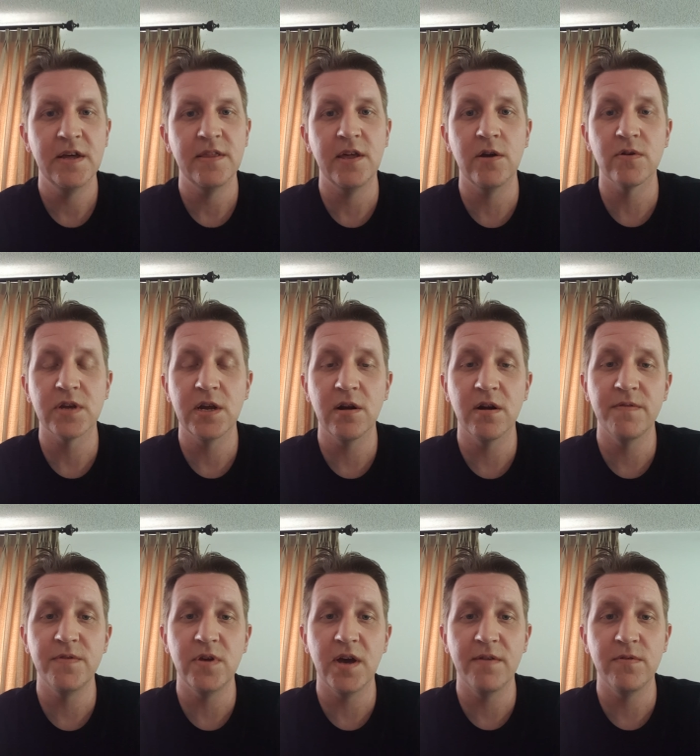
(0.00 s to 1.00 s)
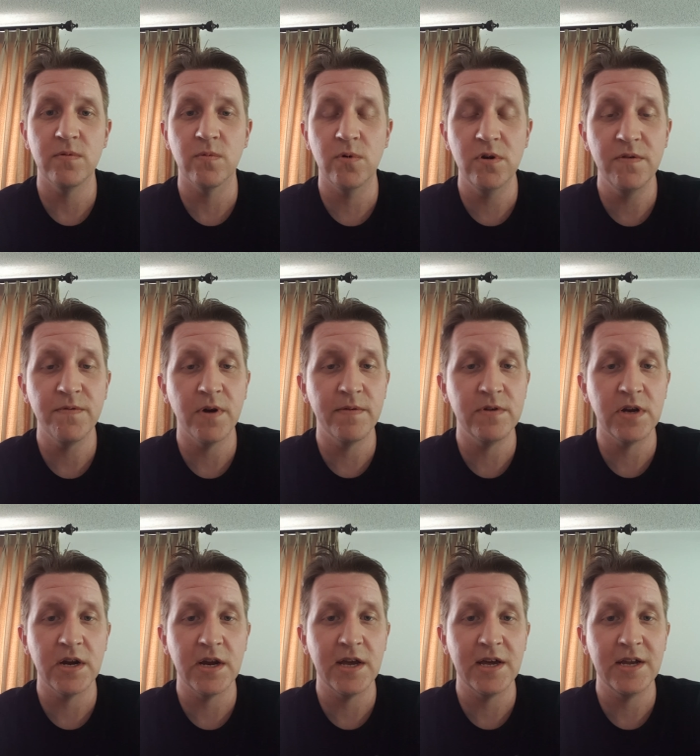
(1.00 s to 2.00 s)
They don't care if you have a roof over your
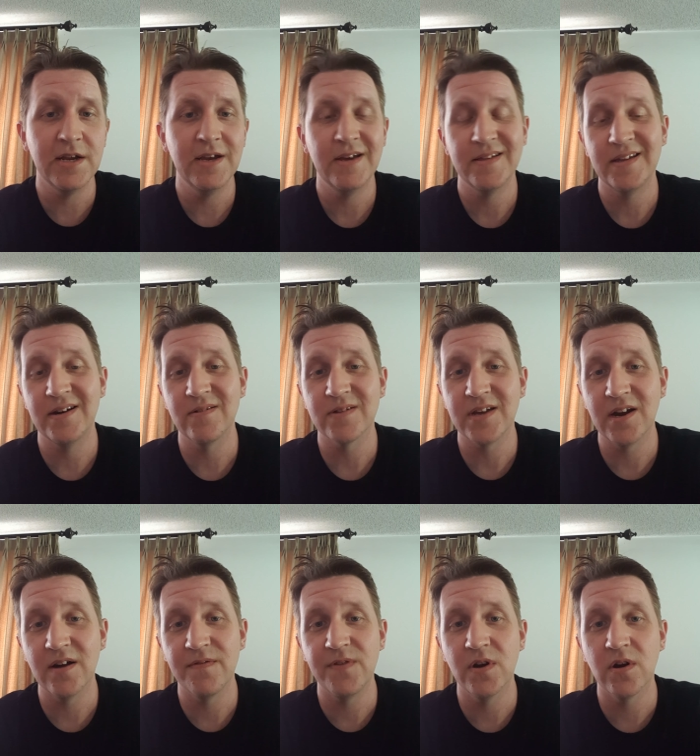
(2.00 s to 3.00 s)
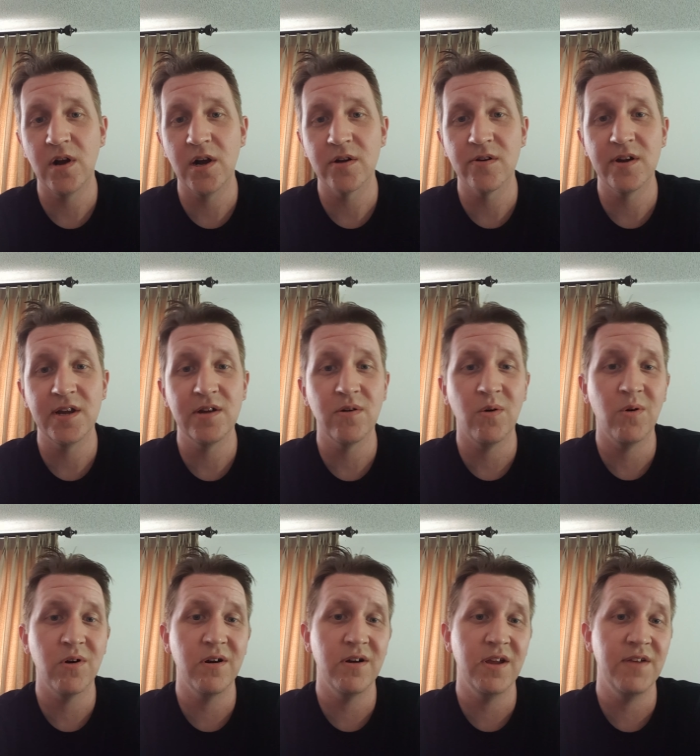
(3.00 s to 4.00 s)
head. They don't care if you're hungry
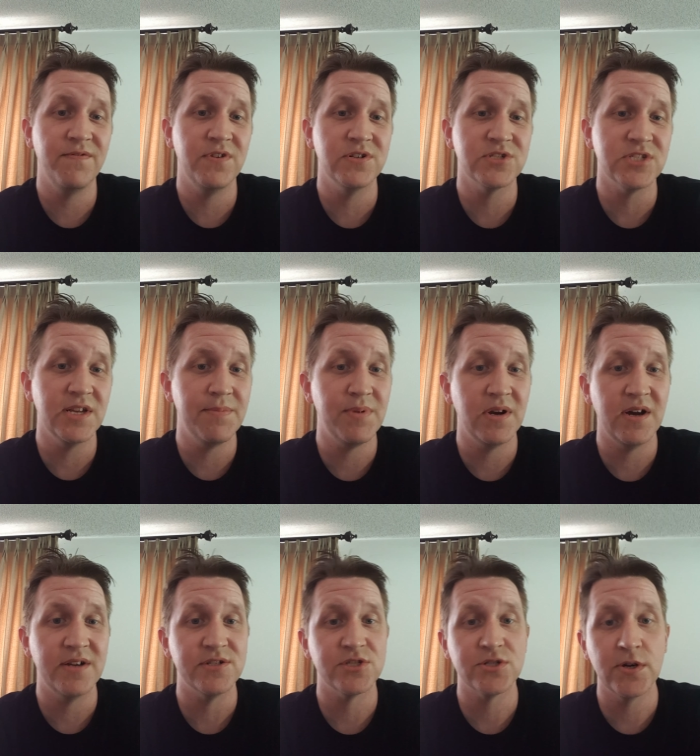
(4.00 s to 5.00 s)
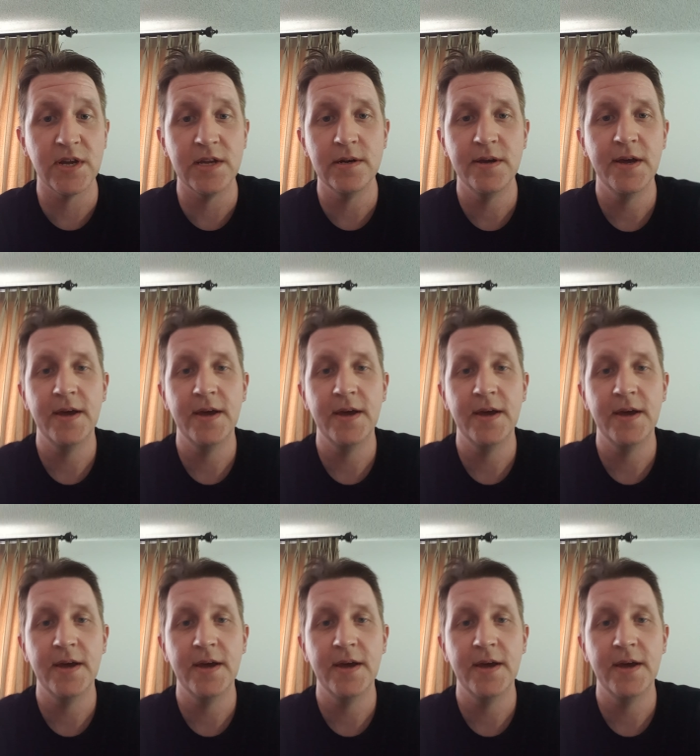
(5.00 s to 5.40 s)
or if you're sleeping on a street.